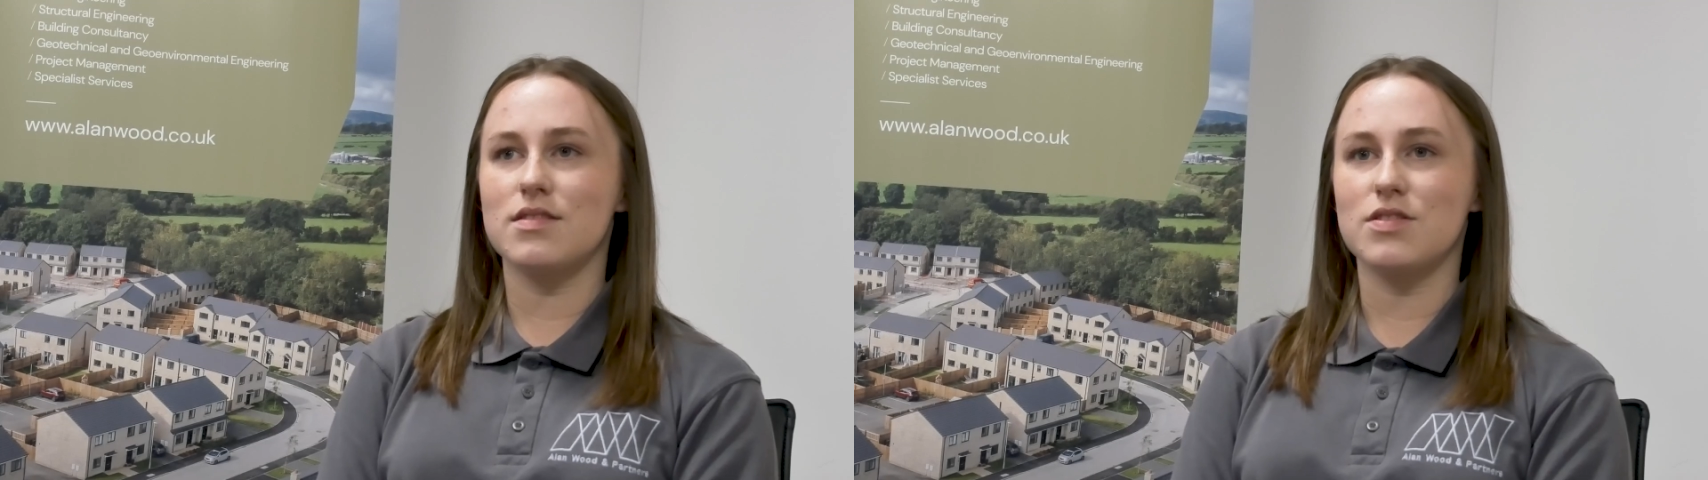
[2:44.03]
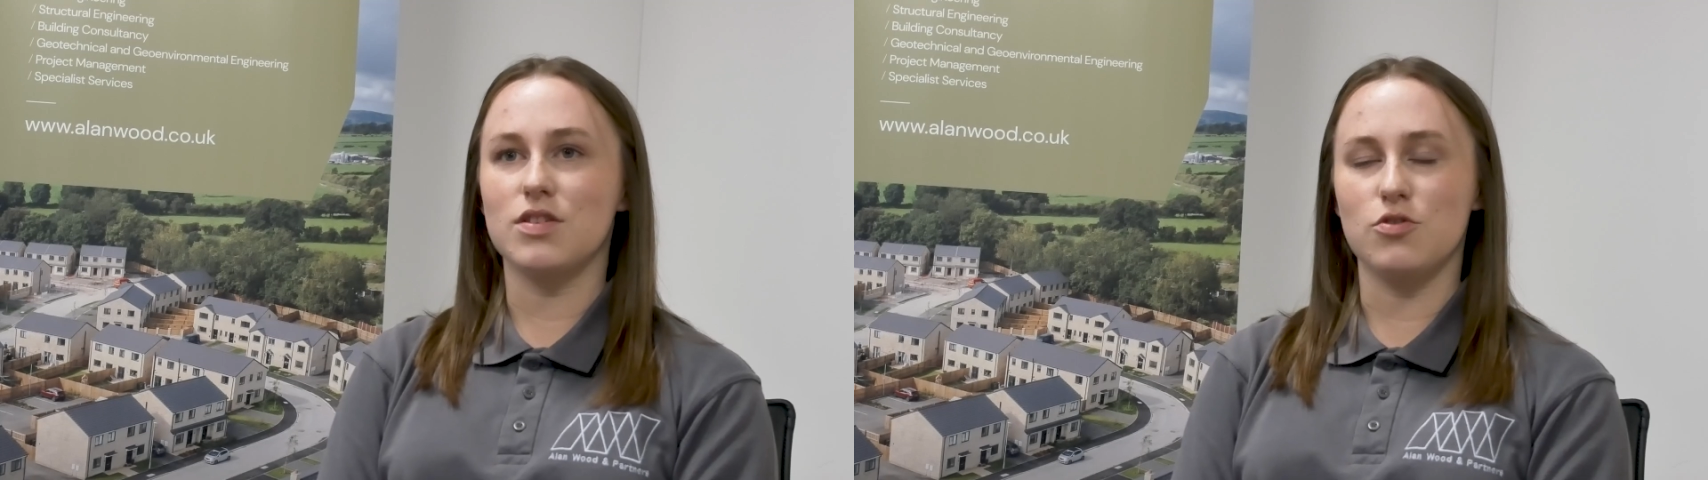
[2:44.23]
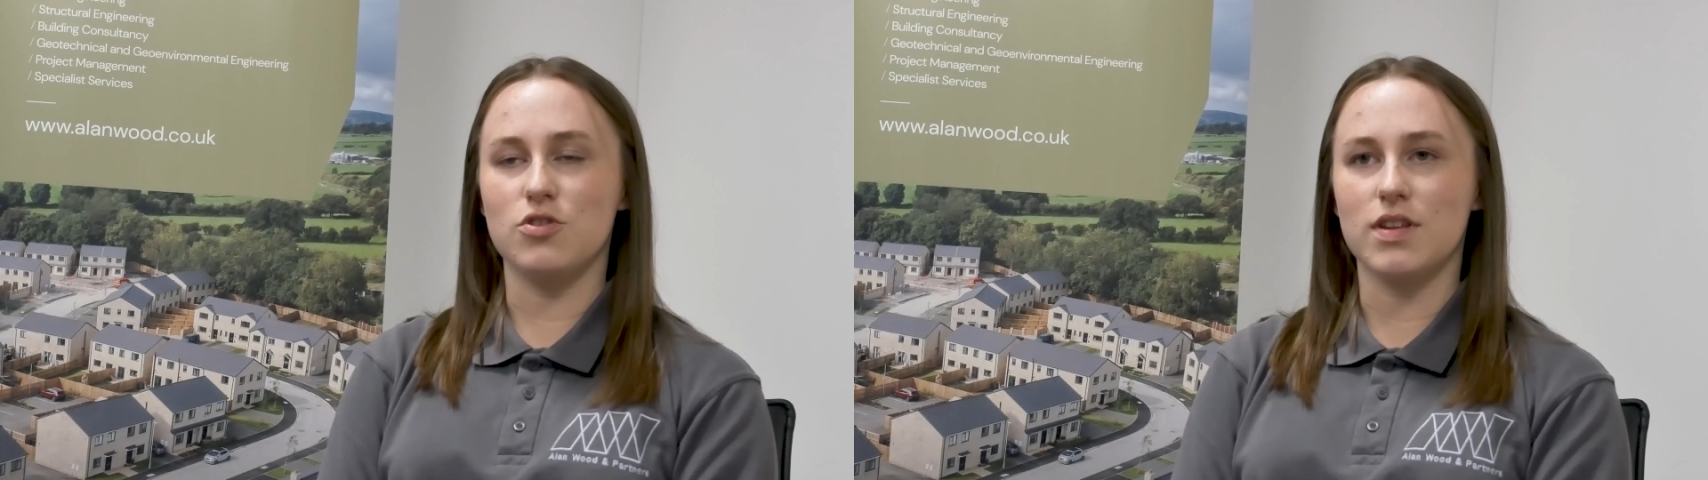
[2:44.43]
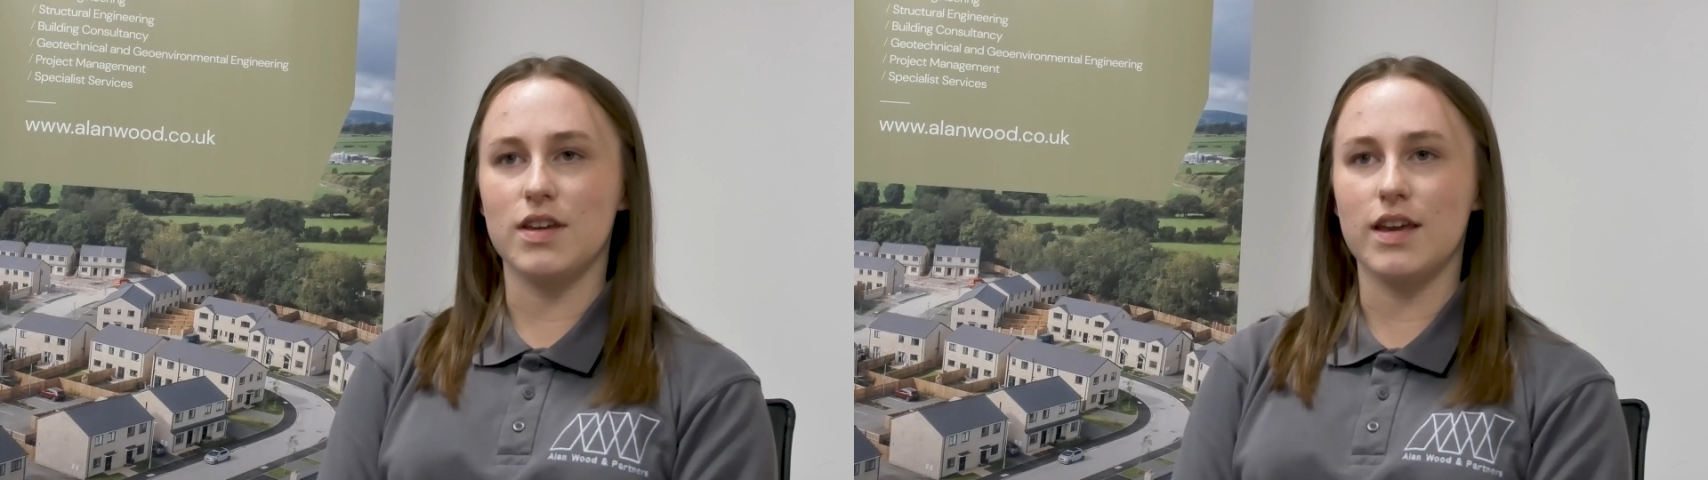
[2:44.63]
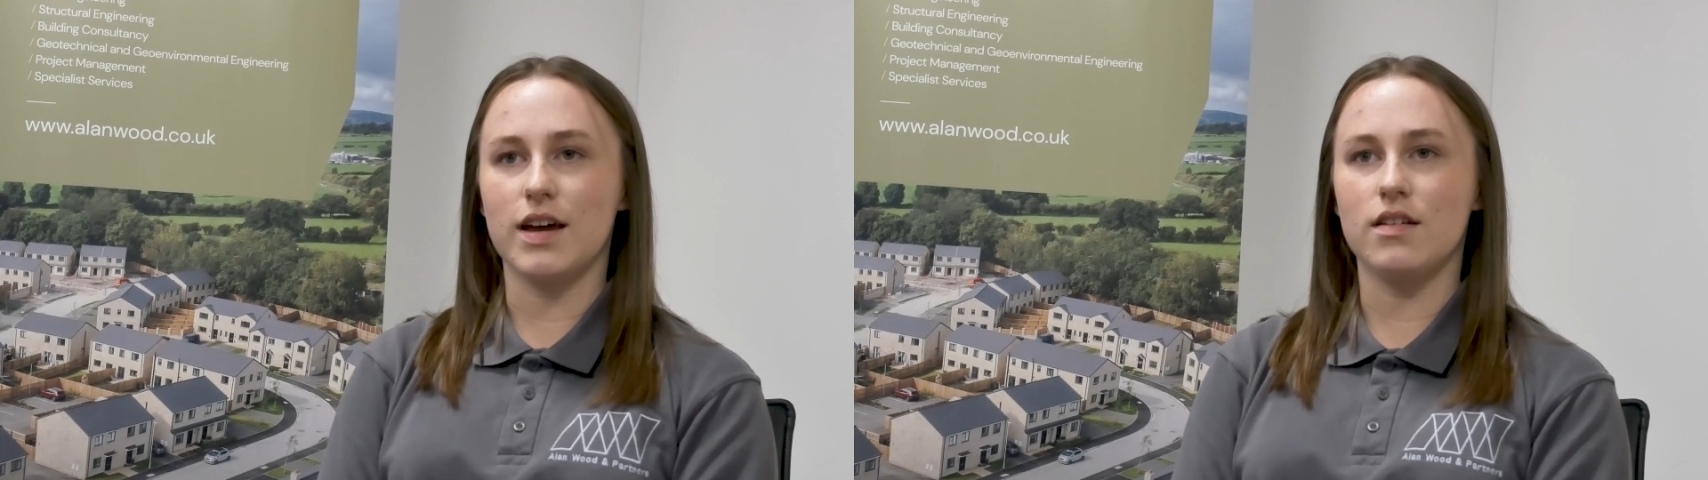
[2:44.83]
solution that
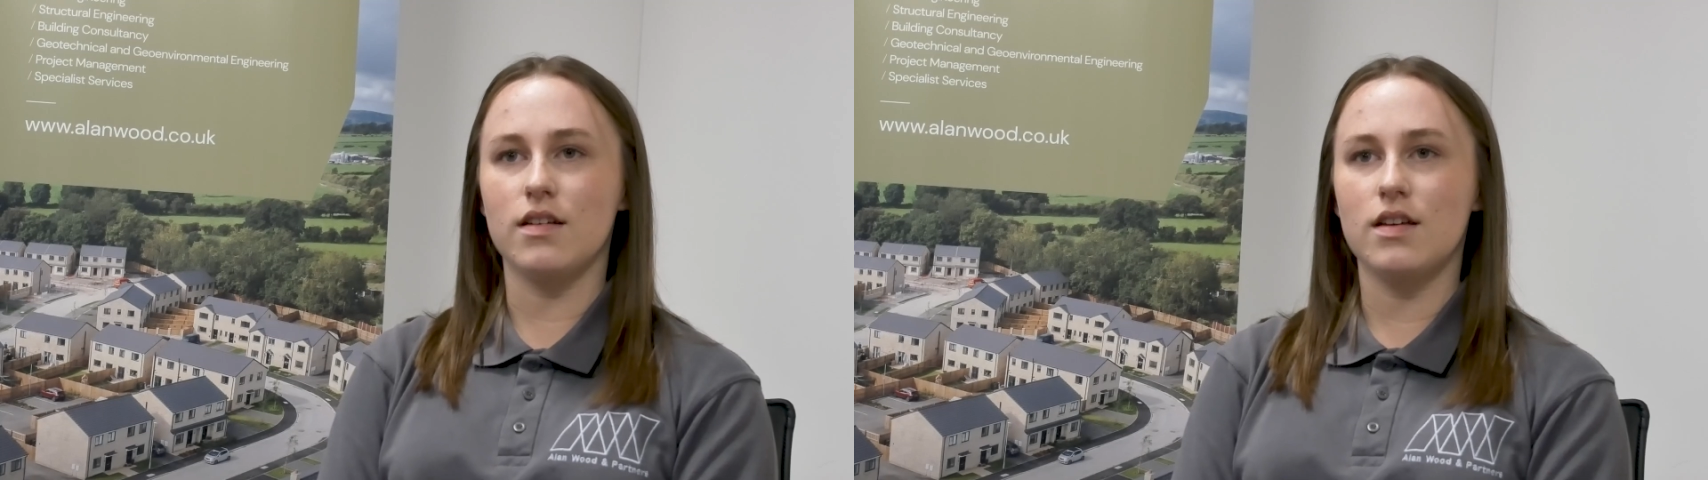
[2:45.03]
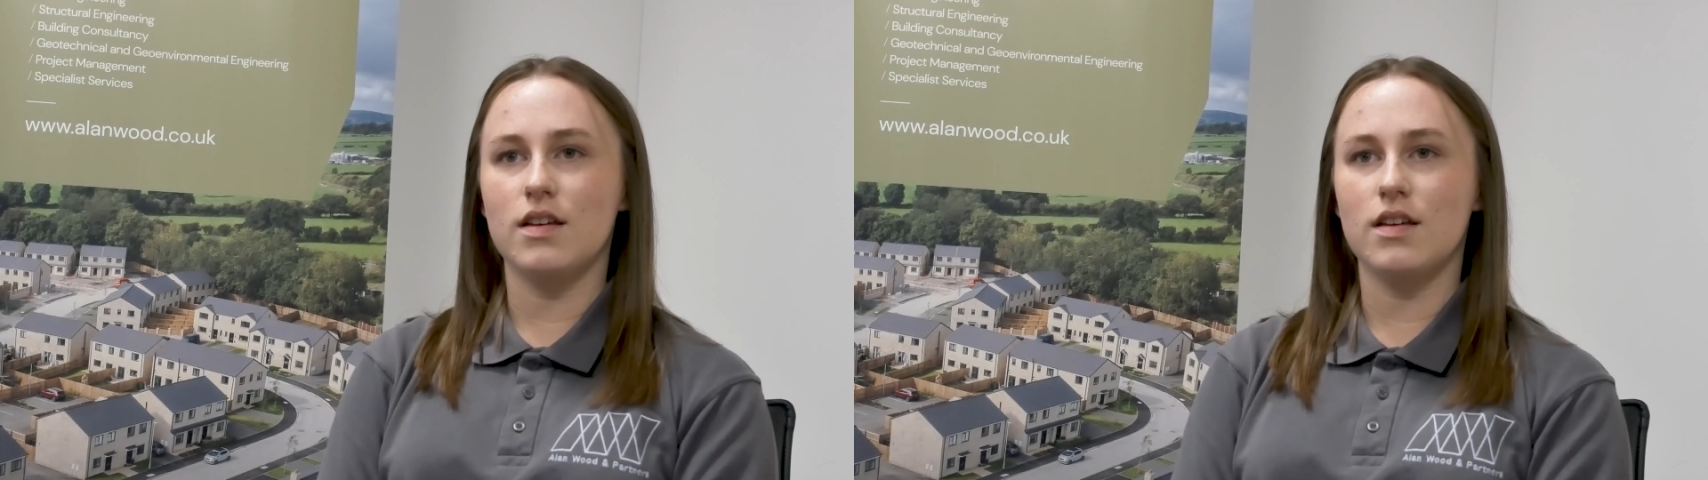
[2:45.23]
you can.